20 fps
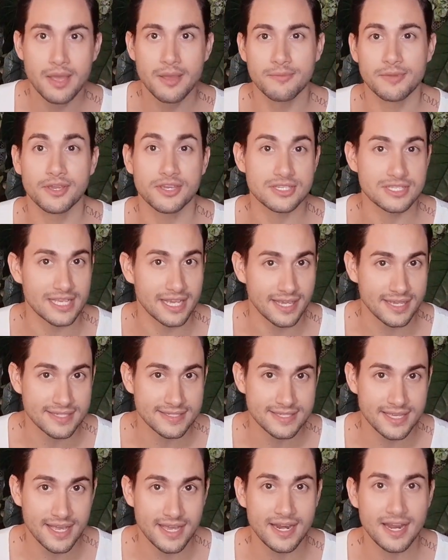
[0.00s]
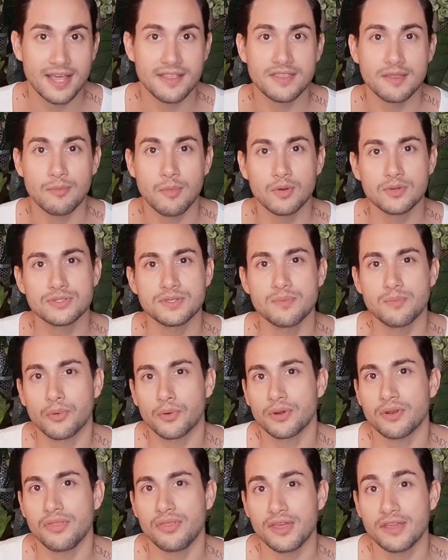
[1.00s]
Because like I said, the most
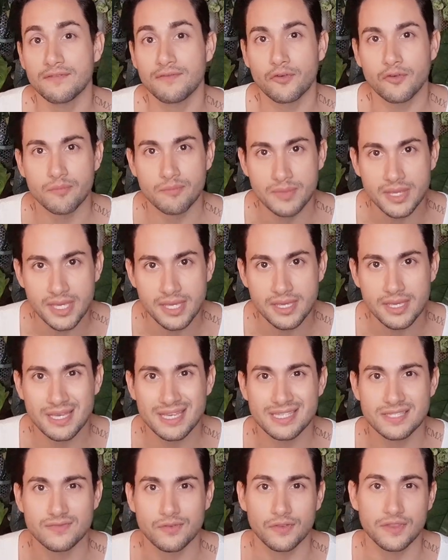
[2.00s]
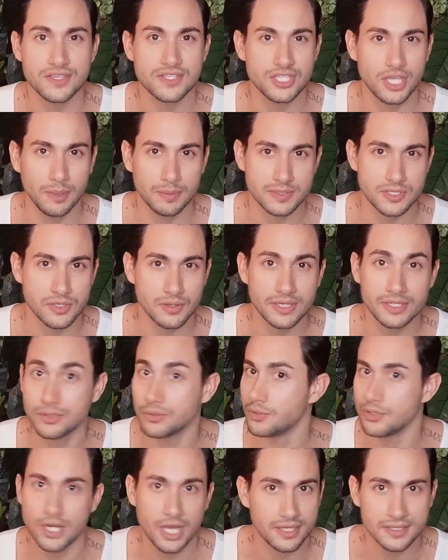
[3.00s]
important thing for me is for the substrate to
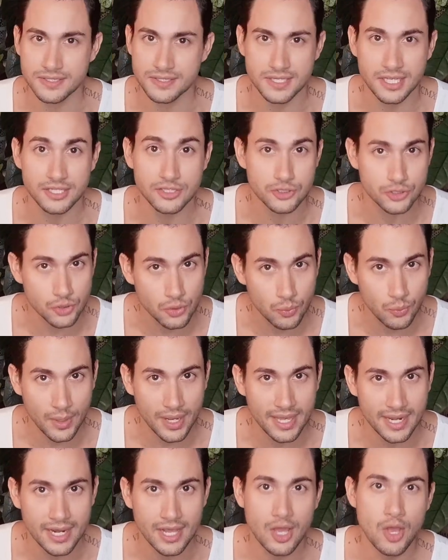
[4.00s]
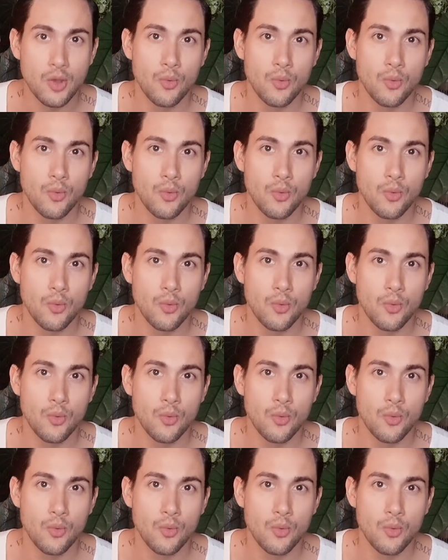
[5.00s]
not stay too wet